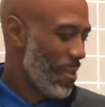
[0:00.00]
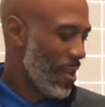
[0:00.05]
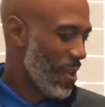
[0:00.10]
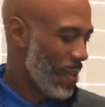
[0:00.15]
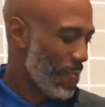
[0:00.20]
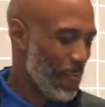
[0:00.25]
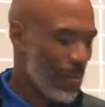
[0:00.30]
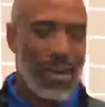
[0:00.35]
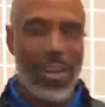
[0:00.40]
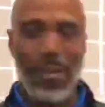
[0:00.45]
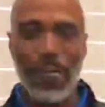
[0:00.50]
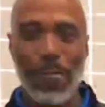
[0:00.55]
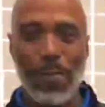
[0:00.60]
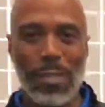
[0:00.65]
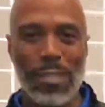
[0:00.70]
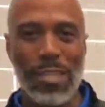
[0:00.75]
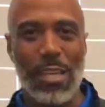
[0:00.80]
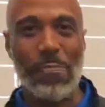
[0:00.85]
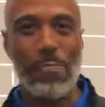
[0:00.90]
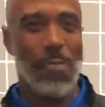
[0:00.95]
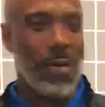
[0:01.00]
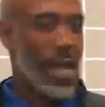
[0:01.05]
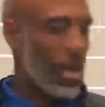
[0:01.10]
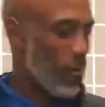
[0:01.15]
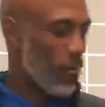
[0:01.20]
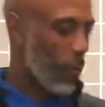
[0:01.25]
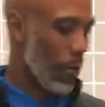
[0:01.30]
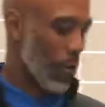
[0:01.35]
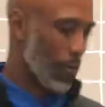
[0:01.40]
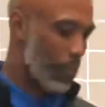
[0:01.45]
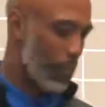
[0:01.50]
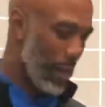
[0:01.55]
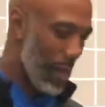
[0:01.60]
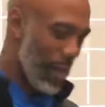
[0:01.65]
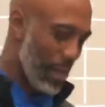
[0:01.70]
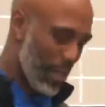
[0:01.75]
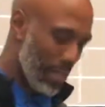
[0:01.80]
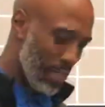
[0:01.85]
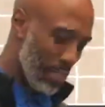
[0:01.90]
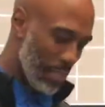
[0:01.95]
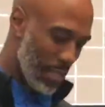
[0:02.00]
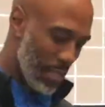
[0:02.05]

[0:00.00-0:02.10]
All right, what's in my workbox?